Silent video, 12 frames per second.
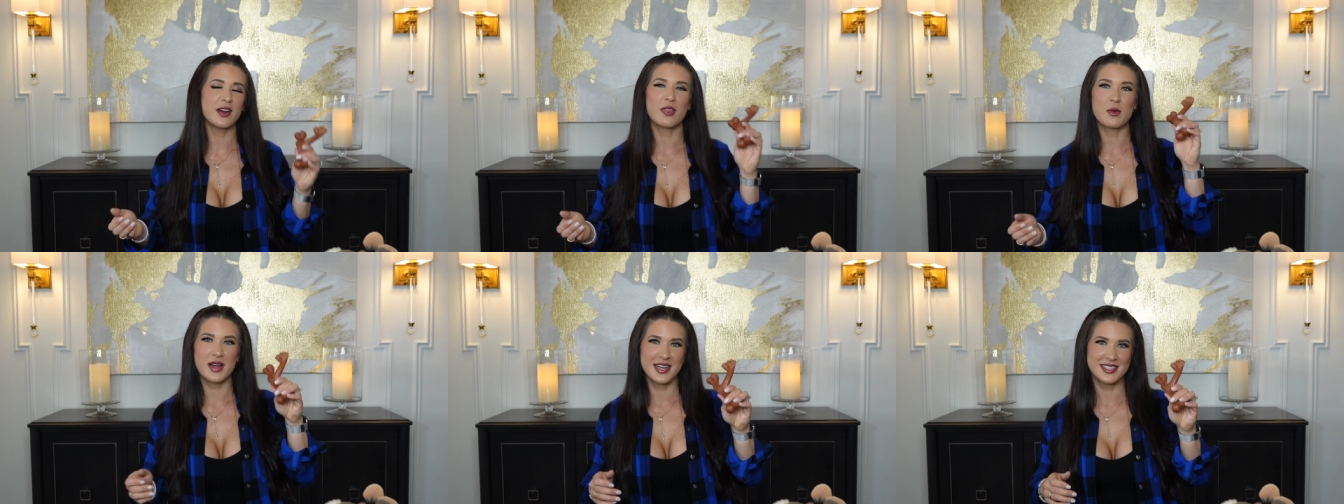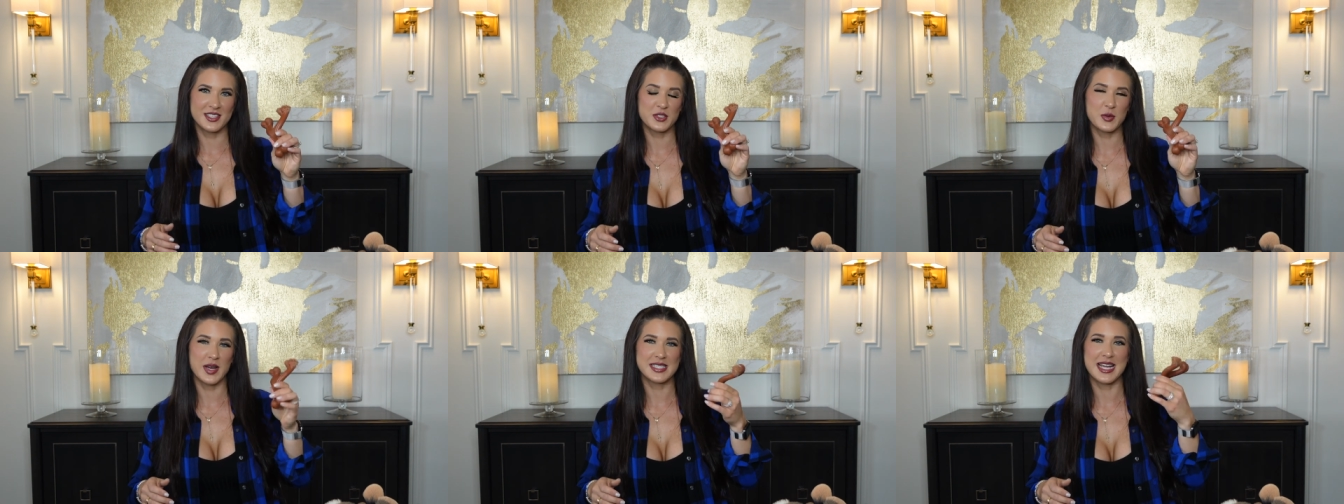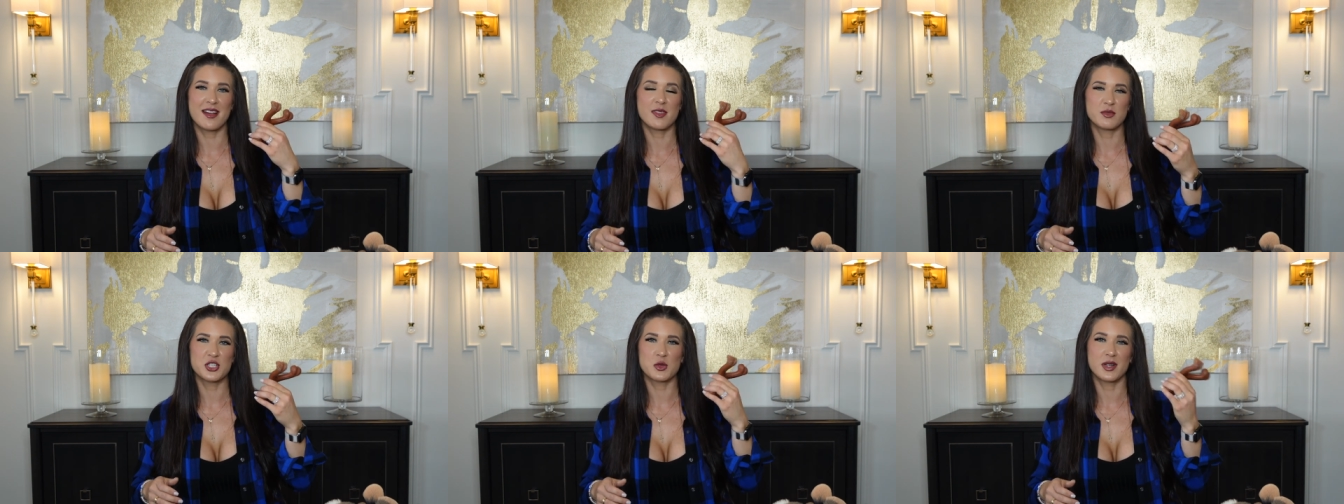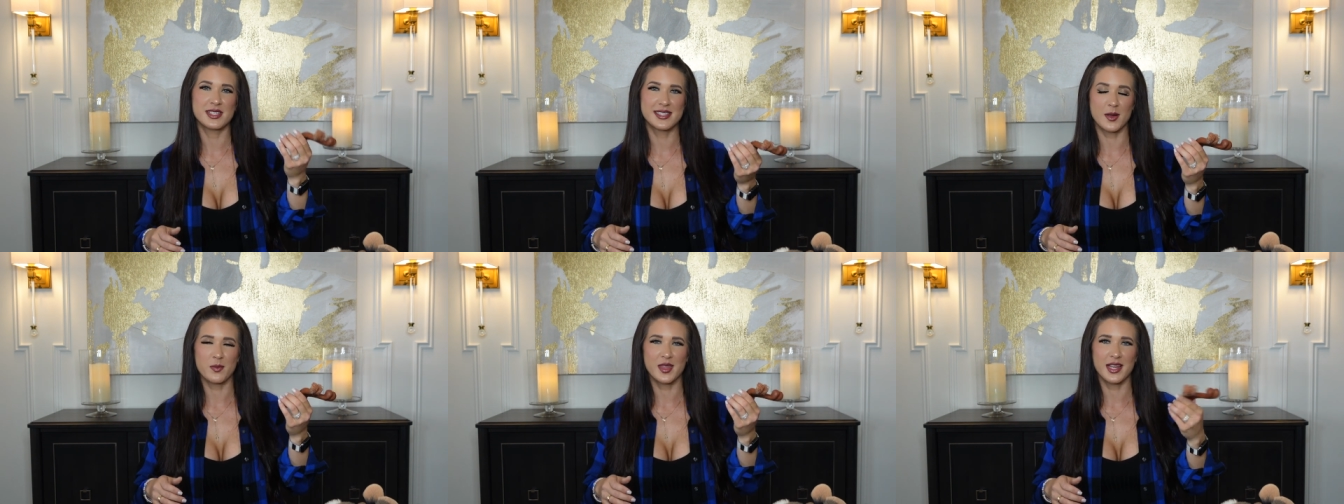Otherwise, it's great to have them chew on
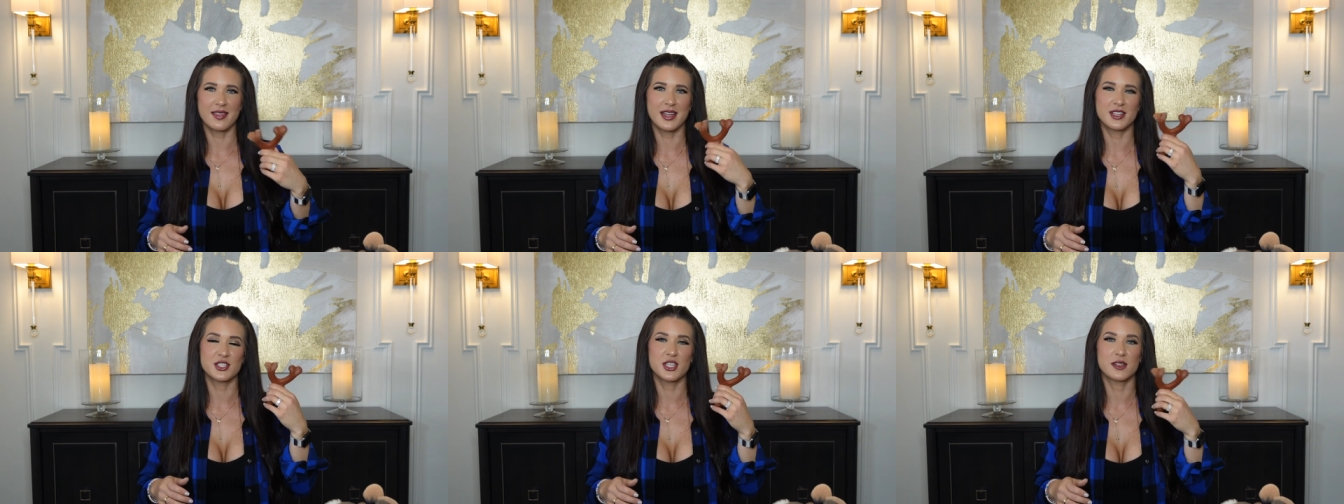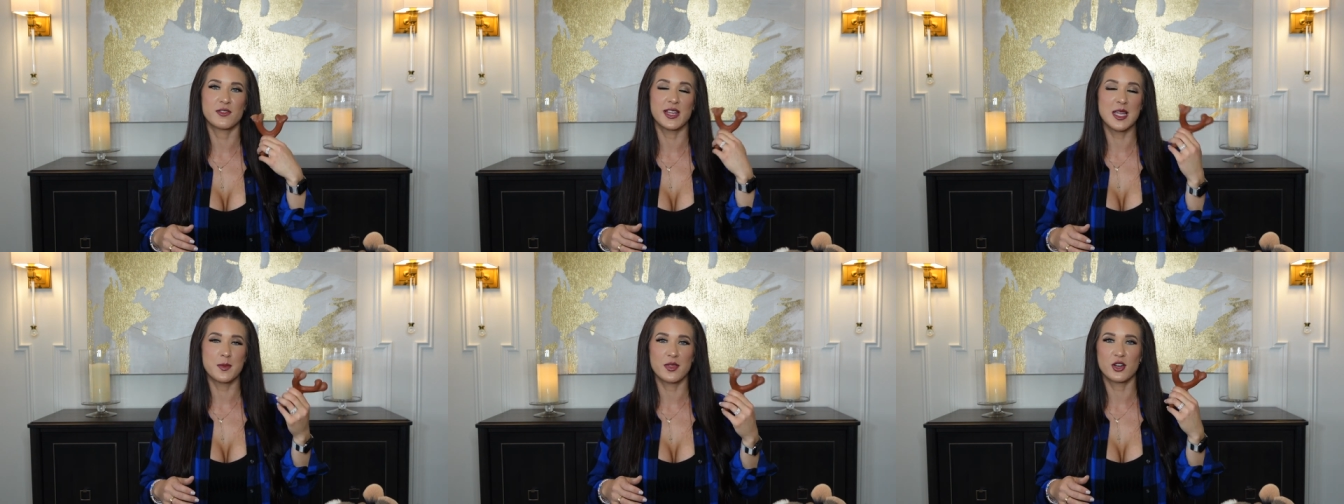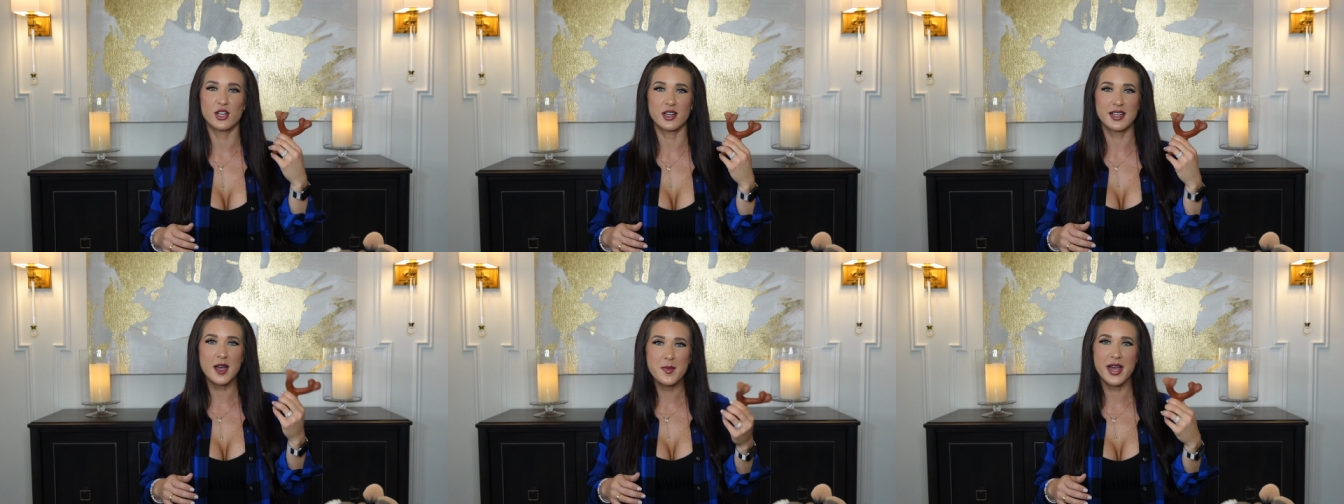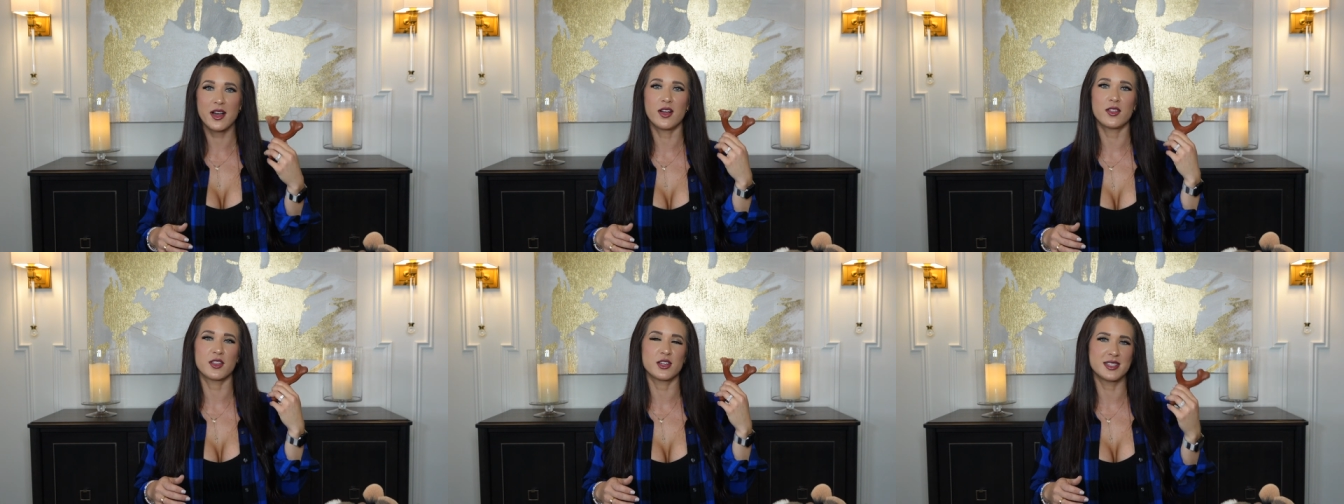something that is good for keeping their good gum
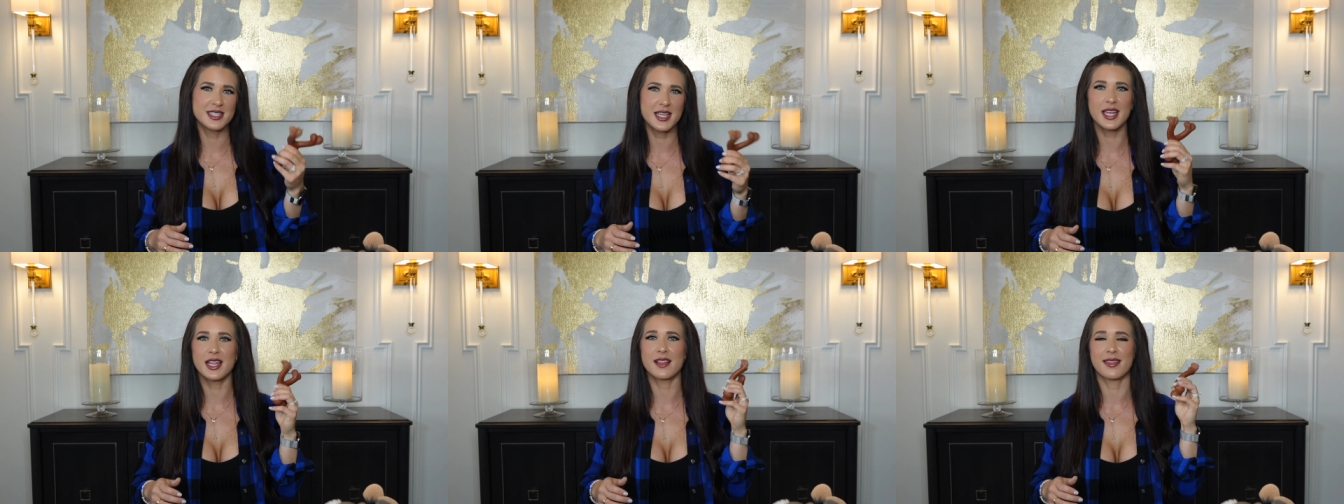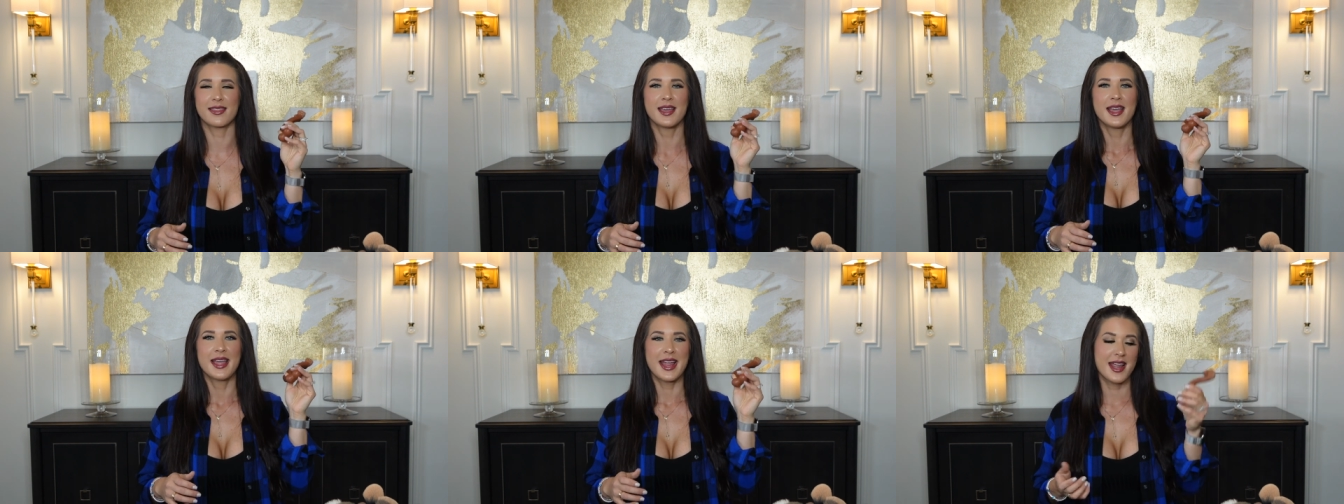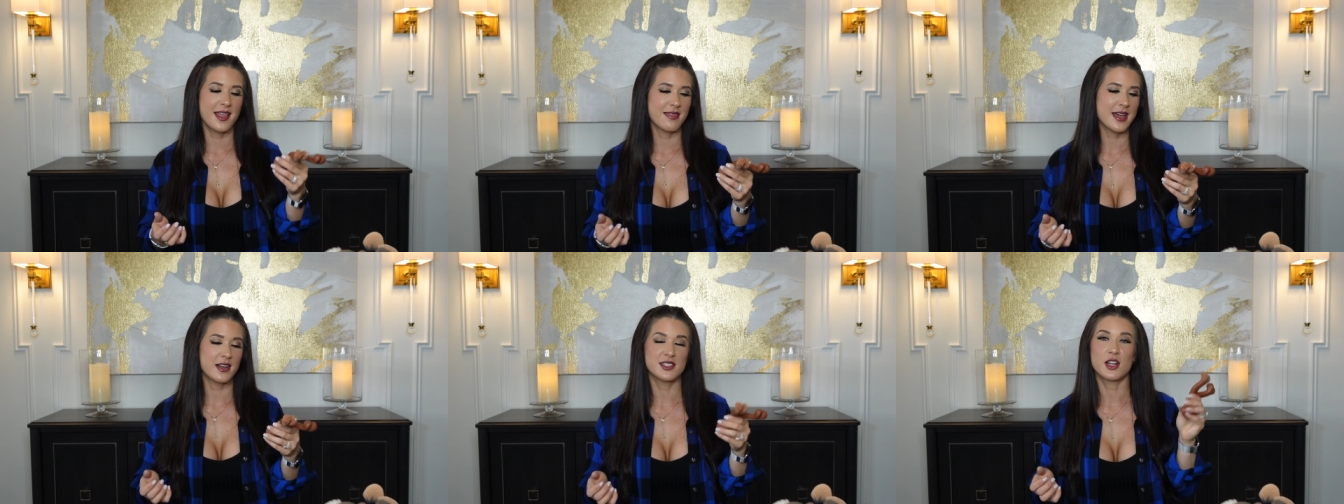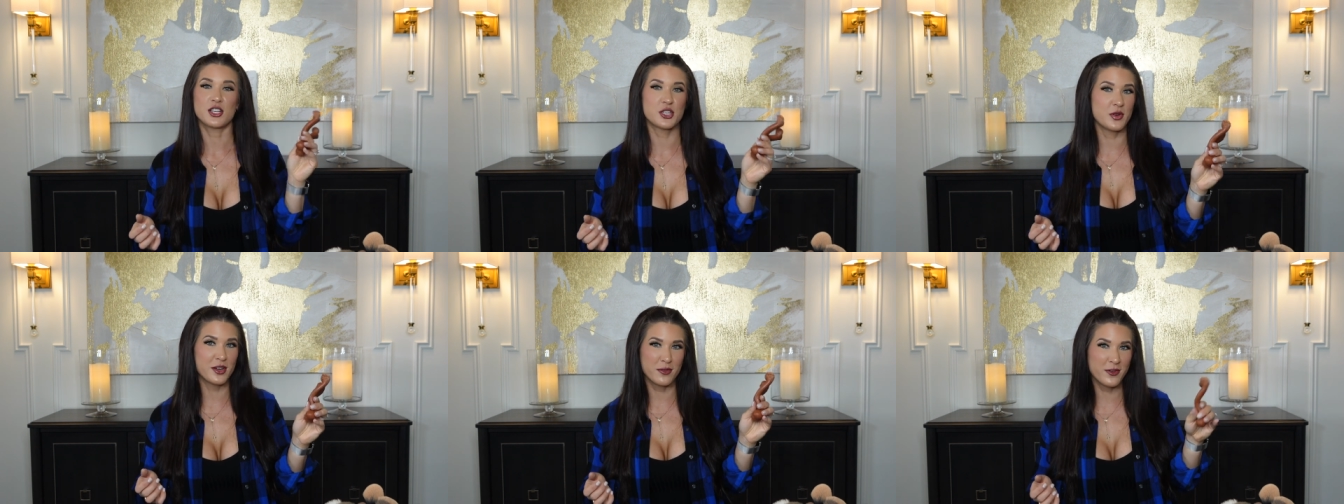health, good teeth, and that is not chewing your